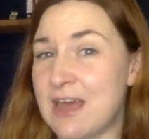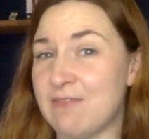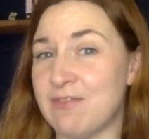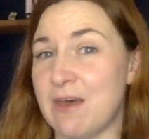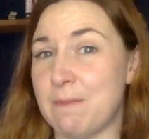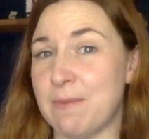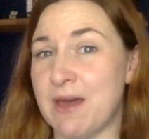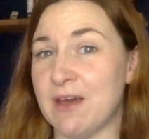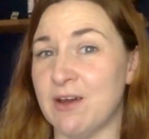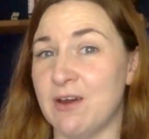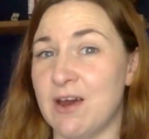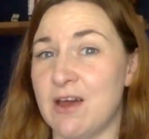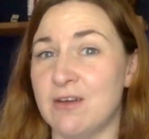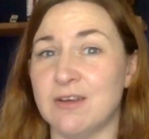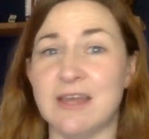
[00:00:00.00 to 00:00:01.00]
have that
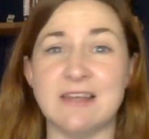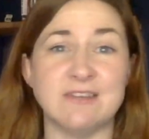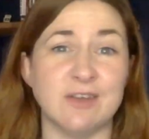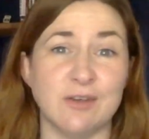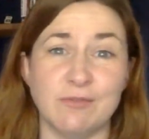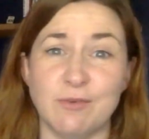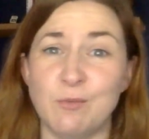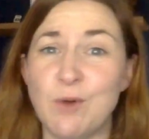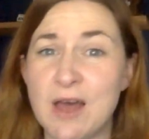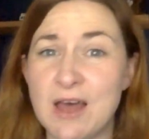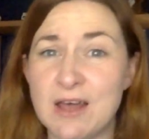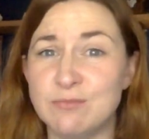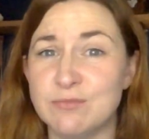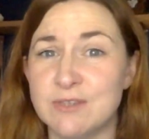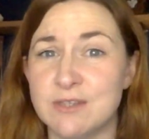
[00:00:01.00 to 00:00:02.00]
background gets
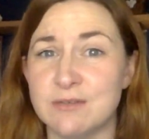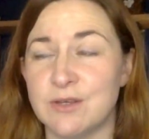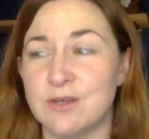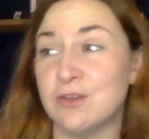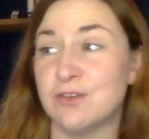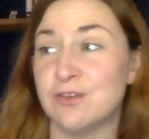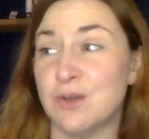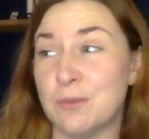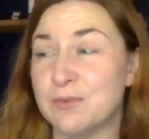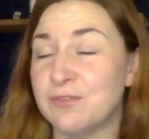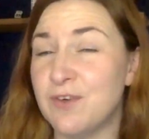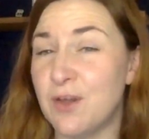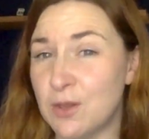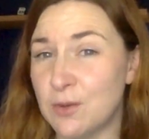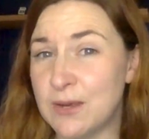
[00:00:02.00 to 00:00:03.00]
overwhelmed, stops
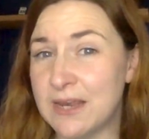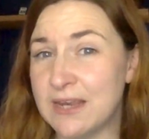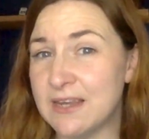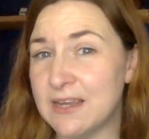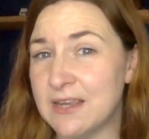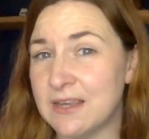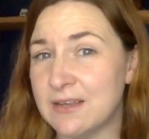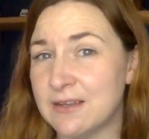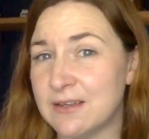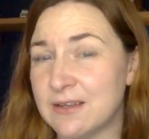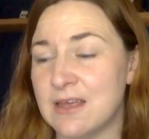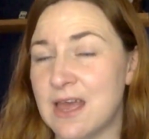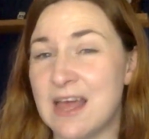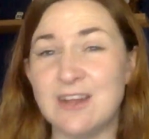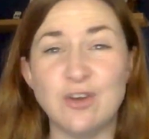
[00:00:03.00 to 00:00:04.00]
following,
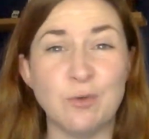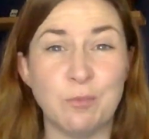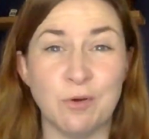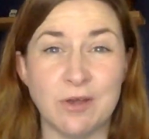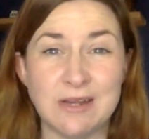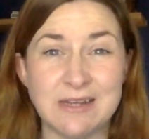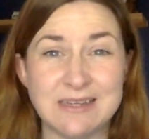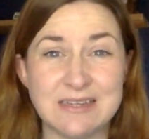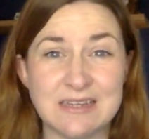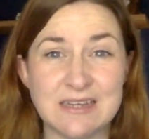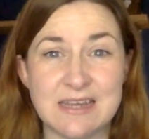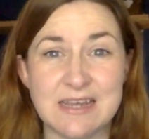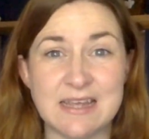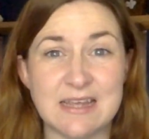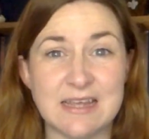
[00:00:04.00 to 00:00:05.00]
and your point
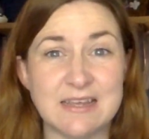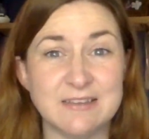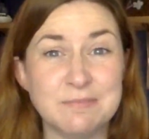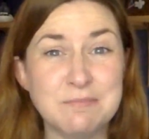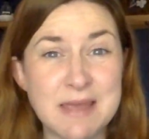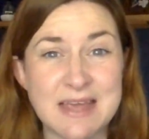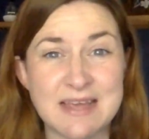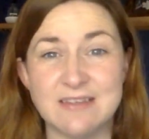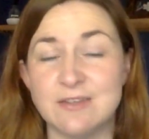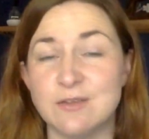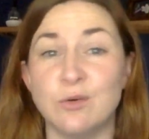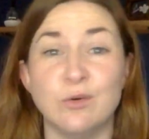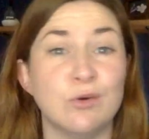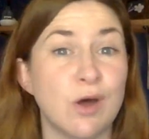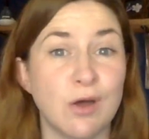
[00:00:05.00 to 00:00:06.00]
is missed
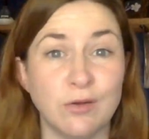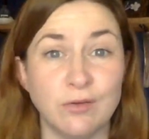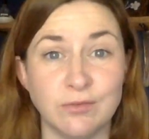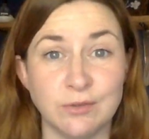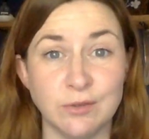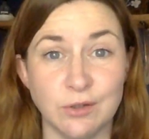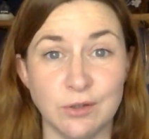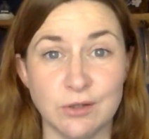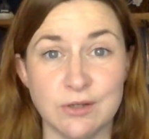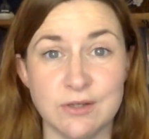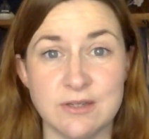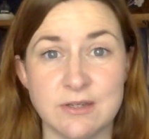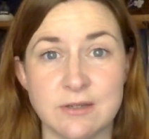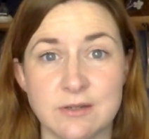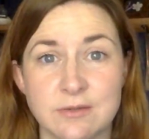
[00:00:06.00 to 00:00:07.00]
or
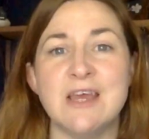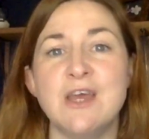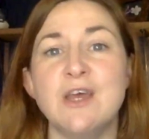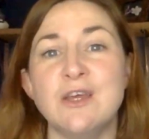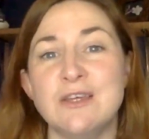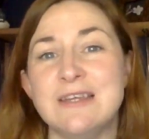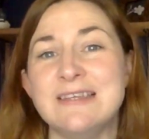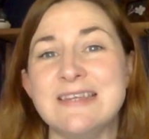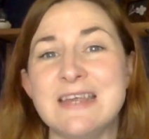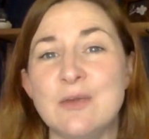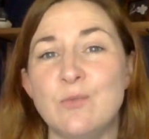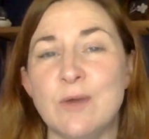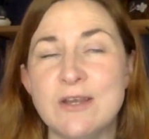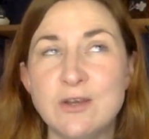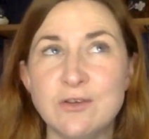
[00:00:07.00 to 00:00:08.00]
overlooked. You see,
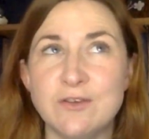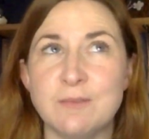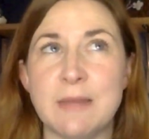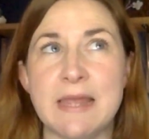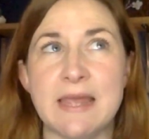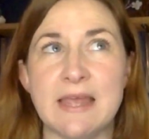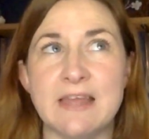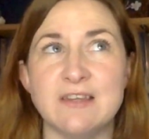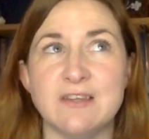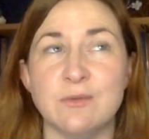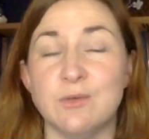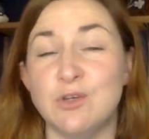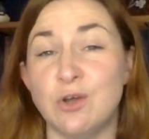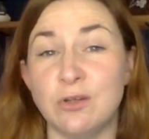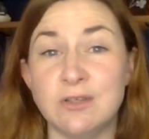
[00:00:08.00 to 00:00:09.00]
when you're speaking to
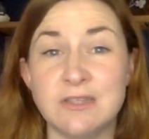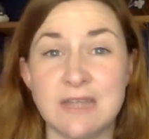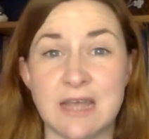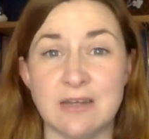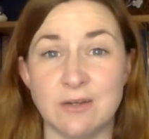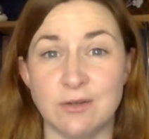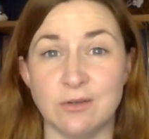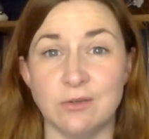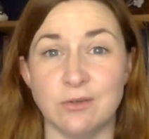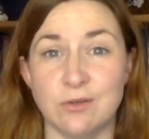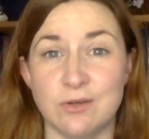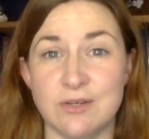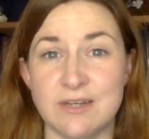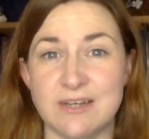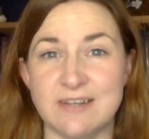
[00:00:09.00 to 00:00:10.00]
a non-technical
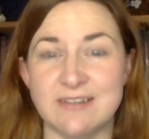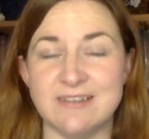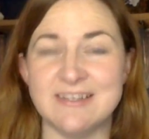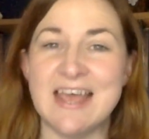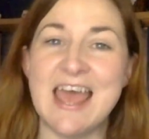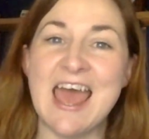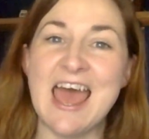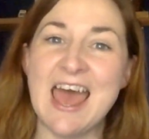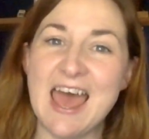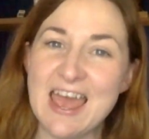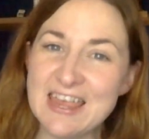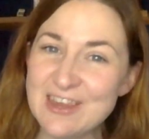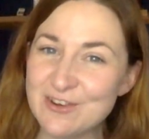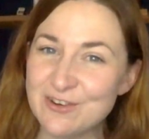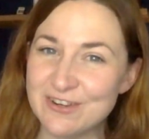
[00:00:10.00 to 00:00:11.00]
audience,
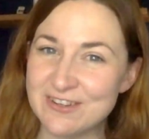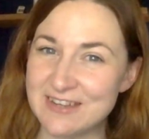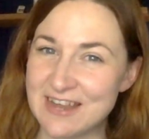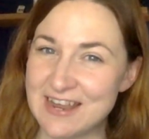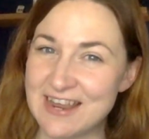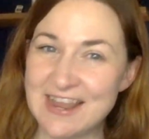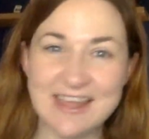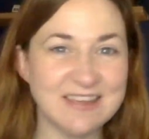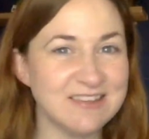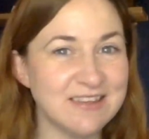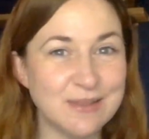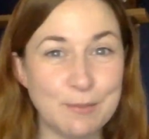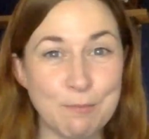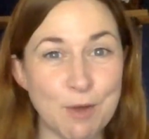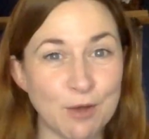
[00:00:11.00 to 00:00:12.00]
accuracy
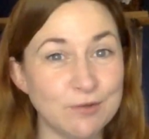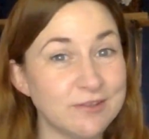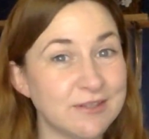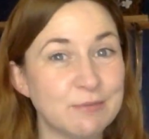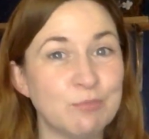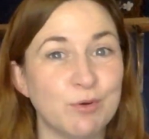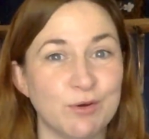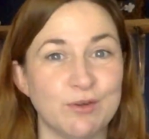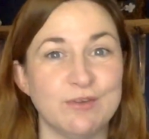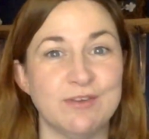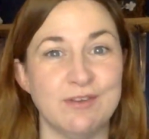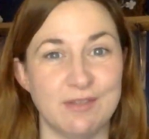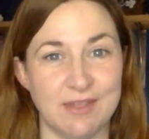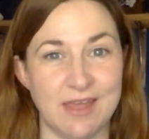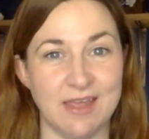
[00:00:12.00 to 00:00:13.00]
isn't the most
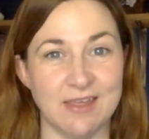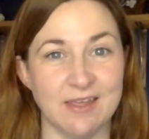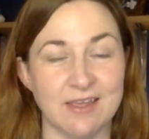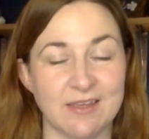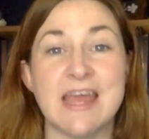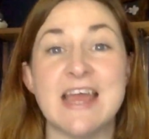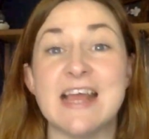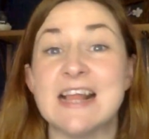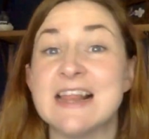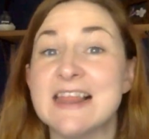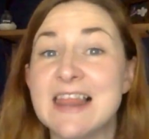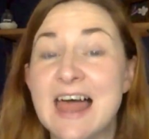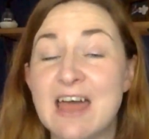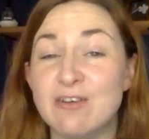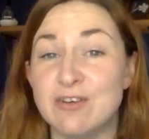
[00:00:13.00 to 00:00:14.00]
important thing.
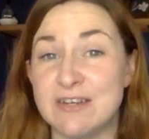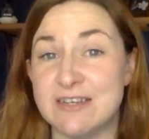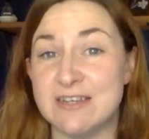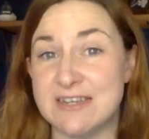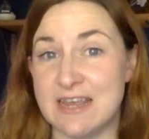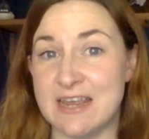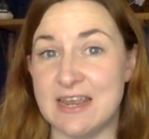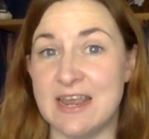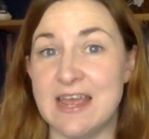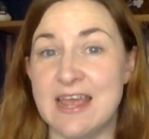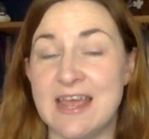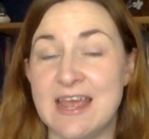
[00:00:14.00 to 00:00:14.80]
Clarity